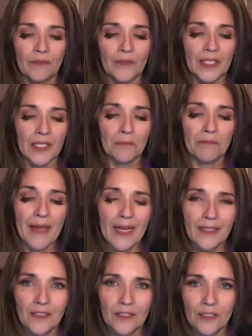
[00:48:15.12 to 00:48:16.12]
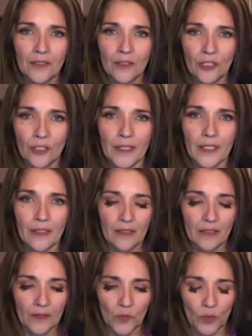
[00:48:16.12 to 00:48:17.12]
getting back to hurry
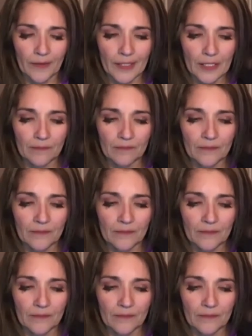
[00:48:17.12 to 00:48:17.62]
and worry.